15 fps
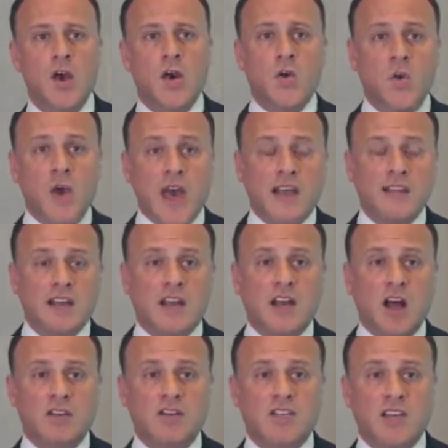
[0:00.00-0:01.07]
where the
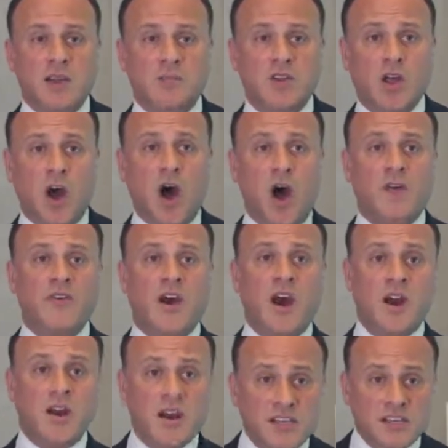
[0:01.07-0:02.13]
concept of
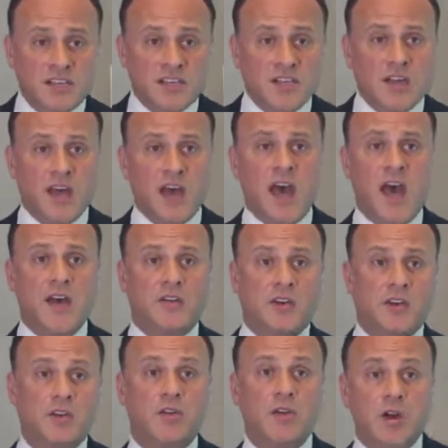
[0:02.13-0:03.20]
risk and
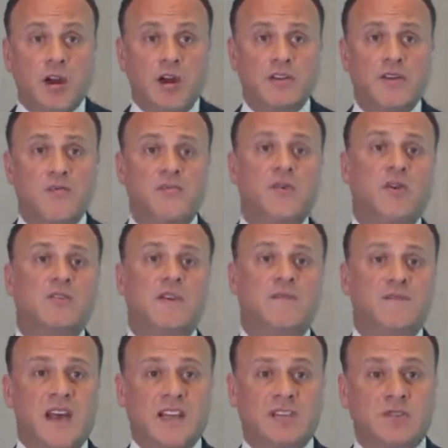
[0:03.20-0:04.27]
return for the
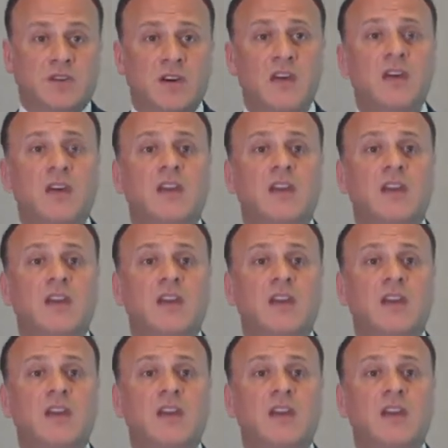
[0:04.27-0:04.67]
investor